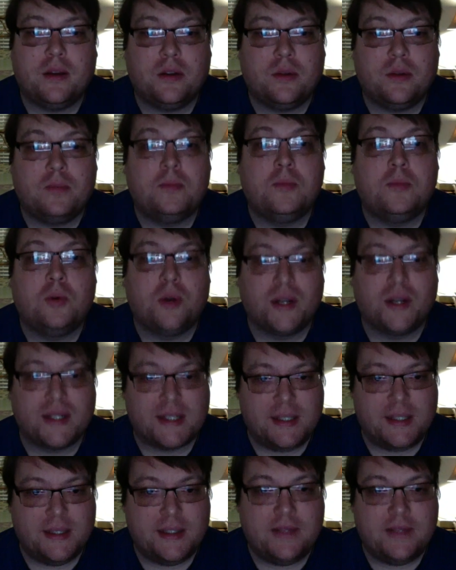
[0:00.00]
more
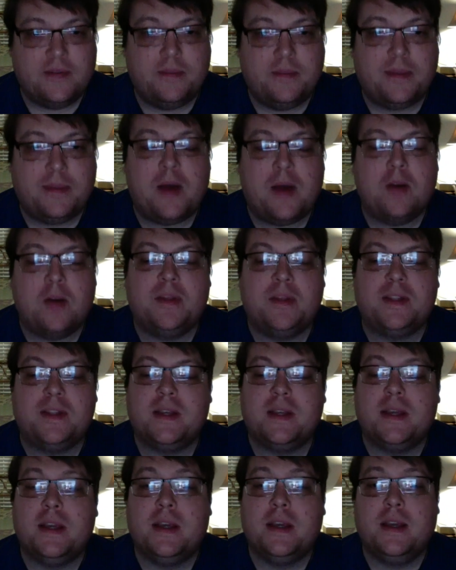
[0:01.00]
extensive empowerments
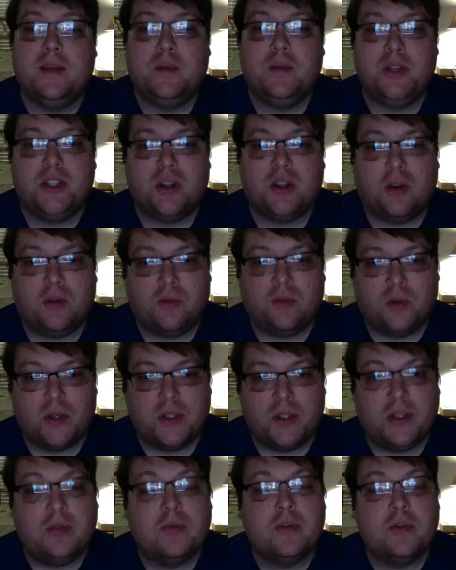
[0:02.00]
in which all
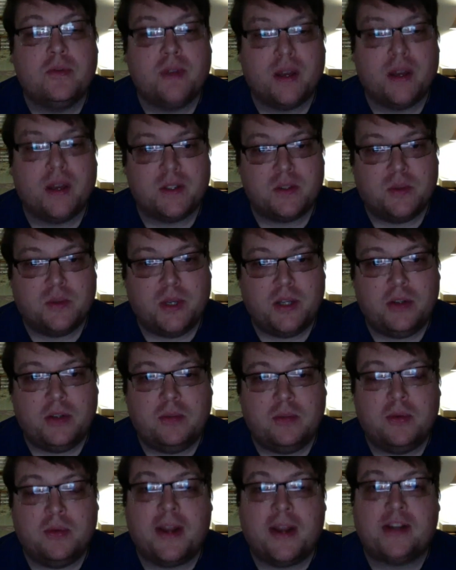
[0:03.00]
14 root vows and 22
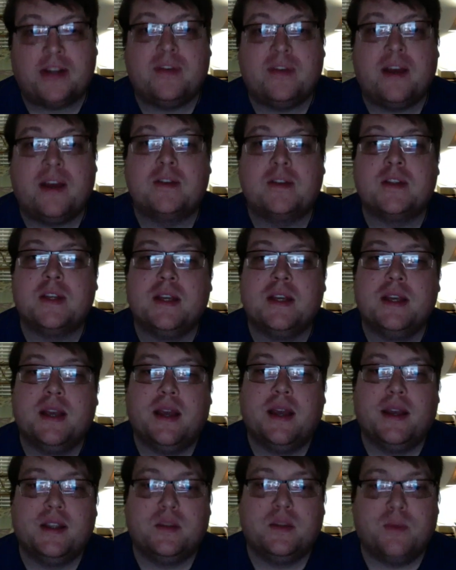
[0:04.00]
branch vows,
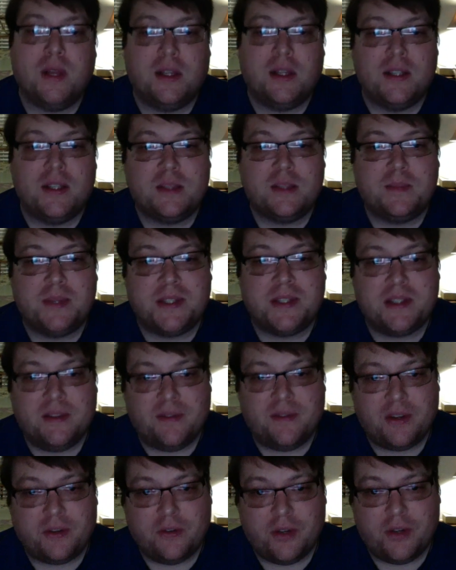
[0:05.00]
as well as
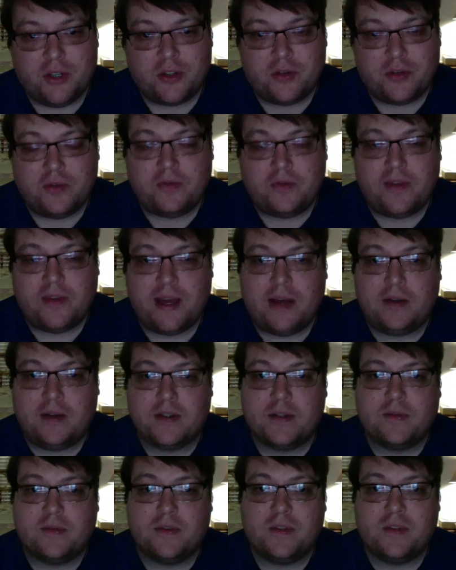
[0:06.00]
specific traditional
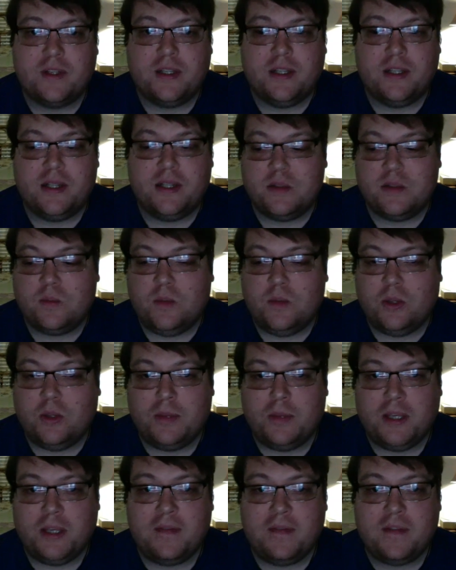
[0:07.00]
vows for the deities, will
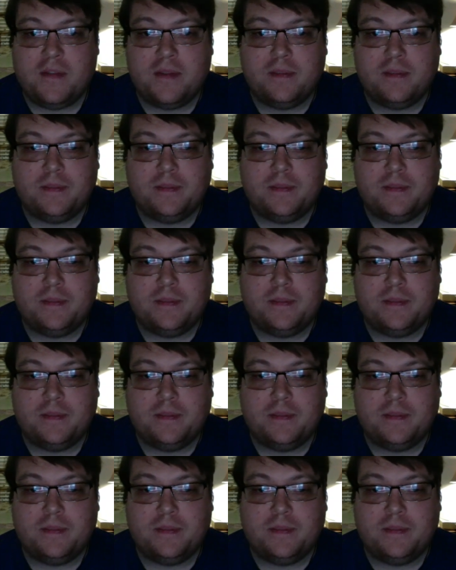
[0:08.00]
be given.